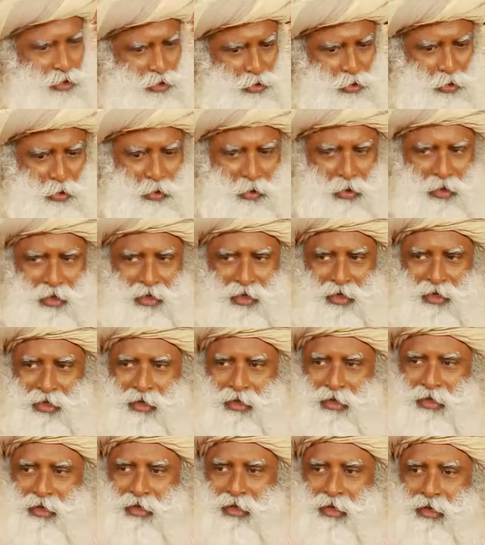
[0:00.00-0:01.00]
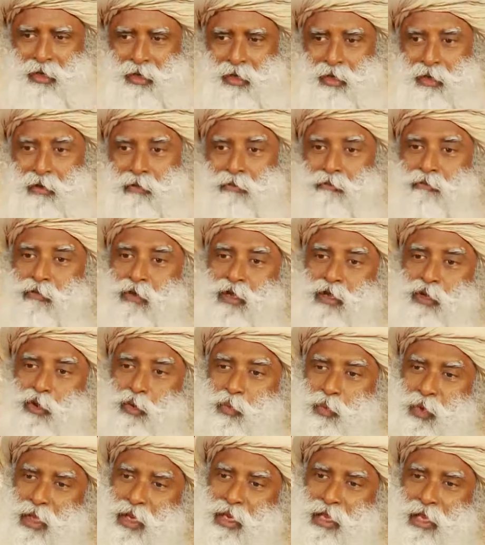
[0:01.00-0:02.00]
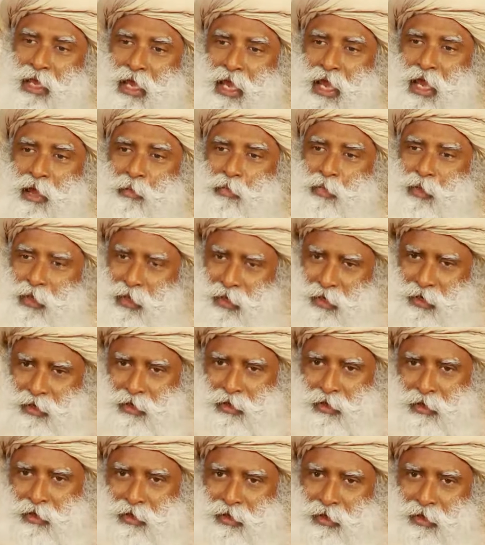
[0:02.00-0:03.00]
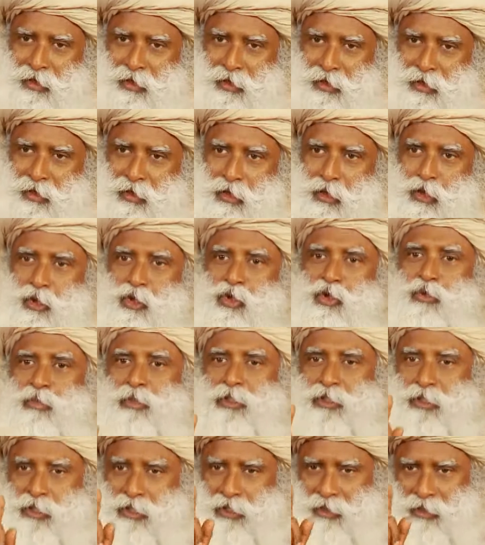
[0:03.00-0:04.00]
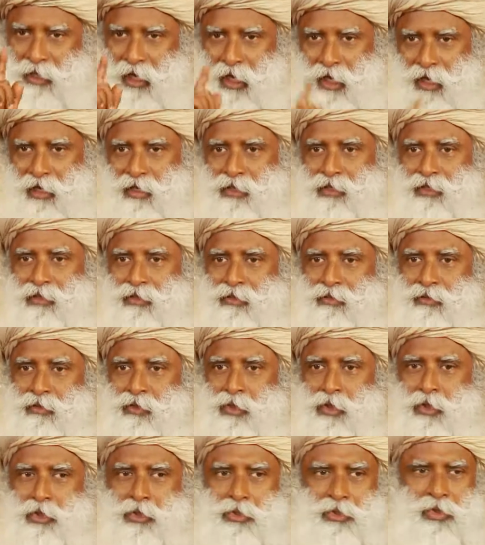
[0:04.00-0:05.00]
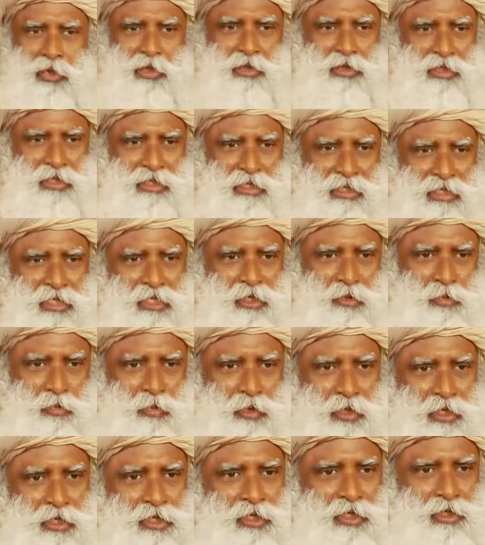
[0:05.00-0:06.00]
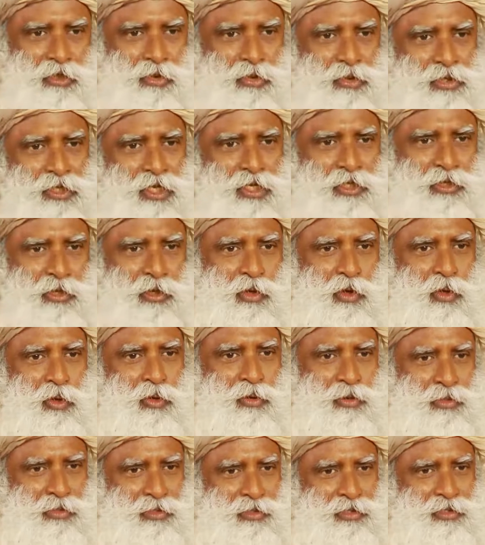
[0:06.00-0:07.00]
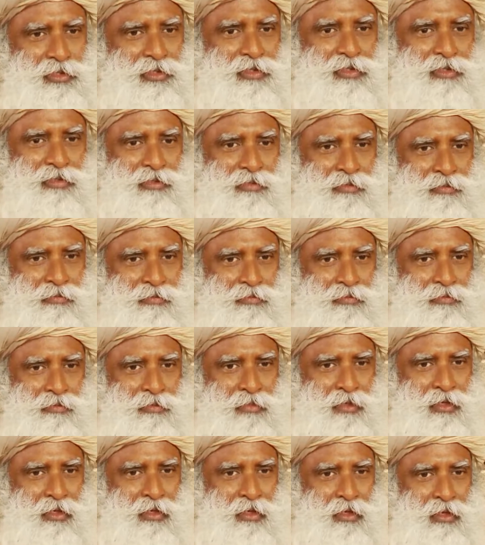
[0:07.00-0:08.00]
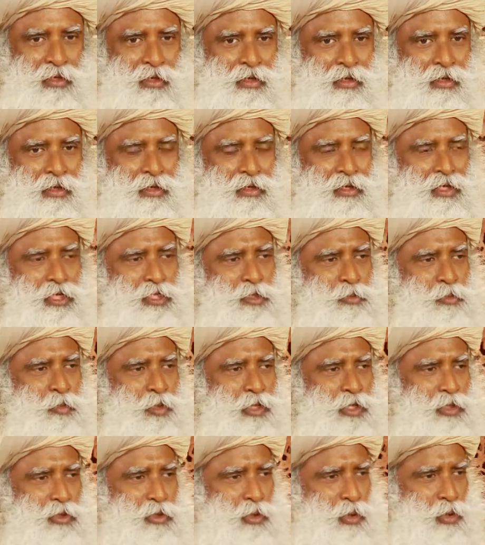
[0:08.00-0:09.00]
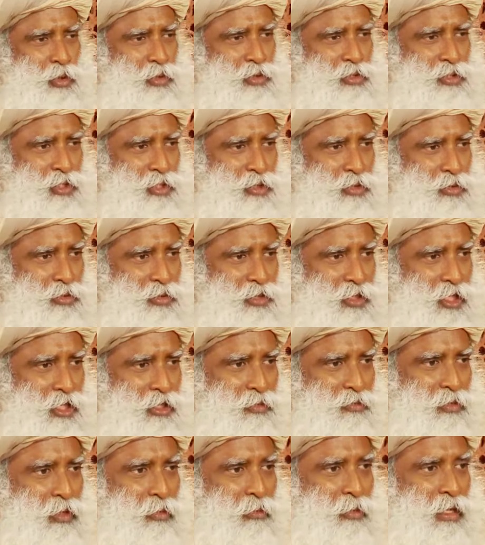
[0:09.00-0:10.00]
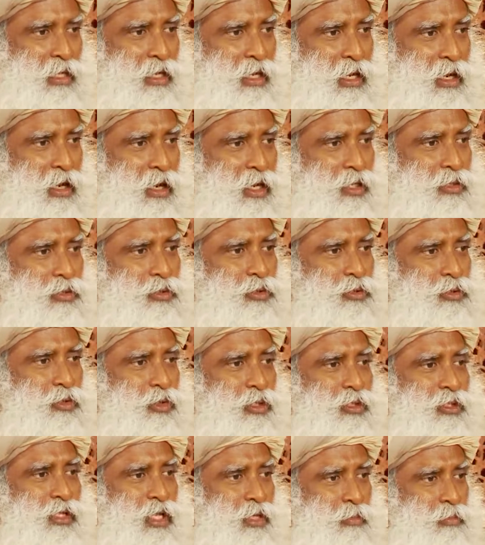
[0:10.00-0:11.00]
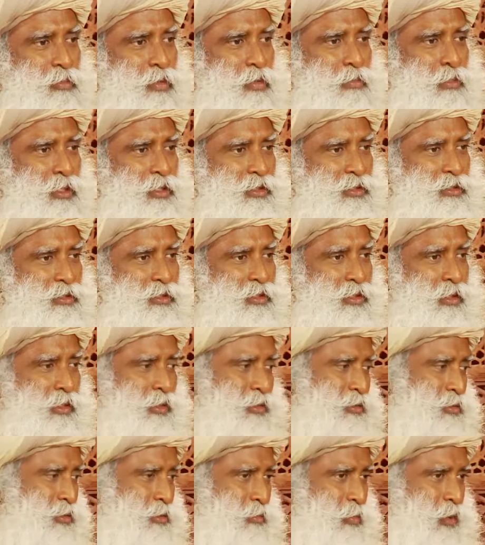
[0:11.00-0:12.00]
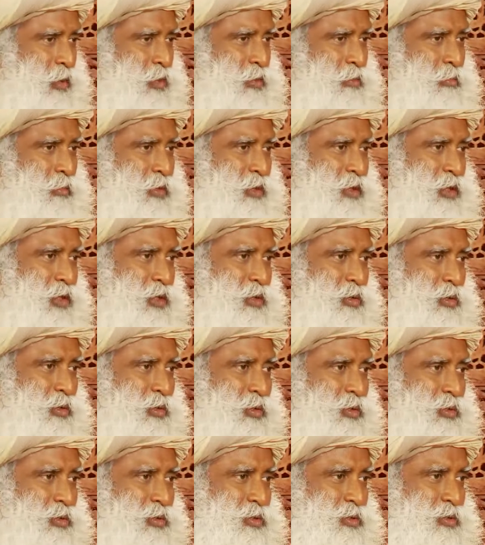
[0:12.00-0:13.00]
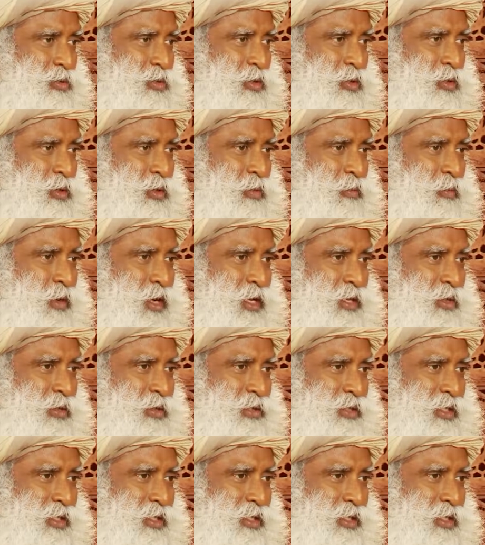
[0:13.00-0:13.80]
joy. When you're very happy and clear, you must decide. Not in desperation, you set goals. Desperate goals that you set will mean a lot to you at that moment. Tomorrow morning you look, you don't know why you're